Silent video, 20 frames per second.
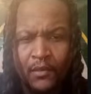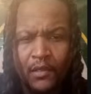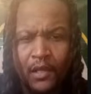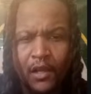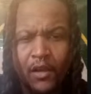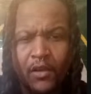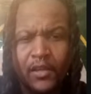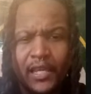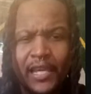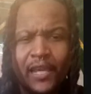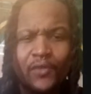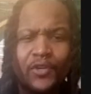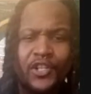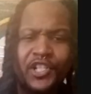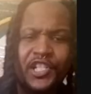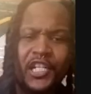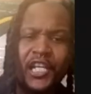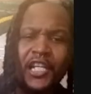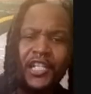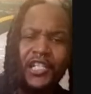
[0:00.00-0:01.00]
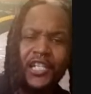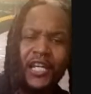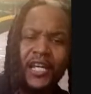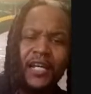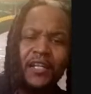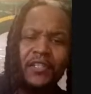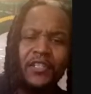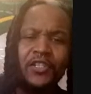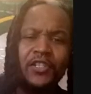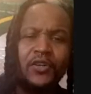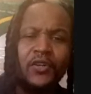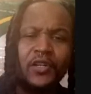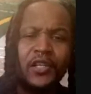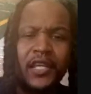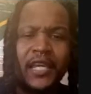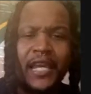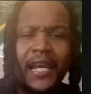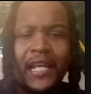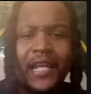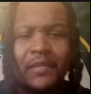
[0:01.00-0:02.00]
Okay, well shit. Shout out to
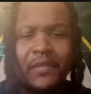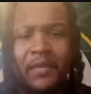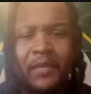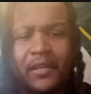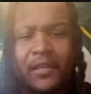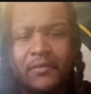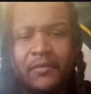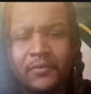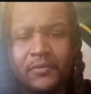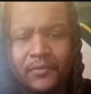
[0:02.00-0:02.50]
Northern Cali, man.